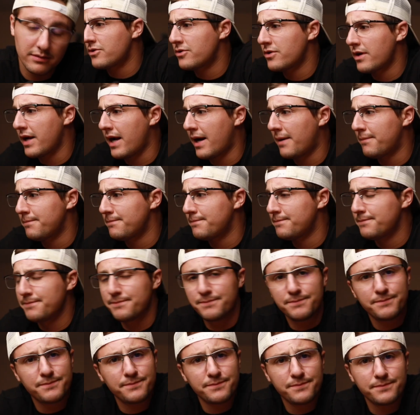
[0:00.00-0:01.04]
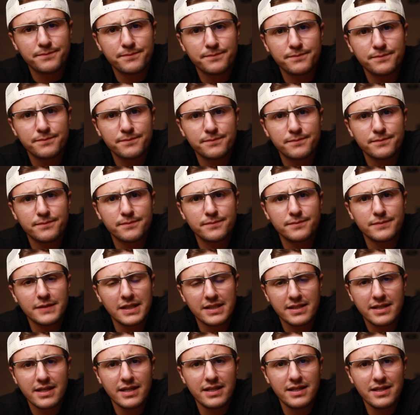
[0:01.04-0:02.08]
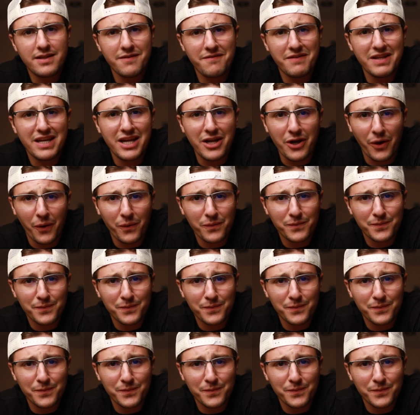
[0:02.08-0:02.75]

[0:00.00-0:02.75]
So yeah, let's get into the video.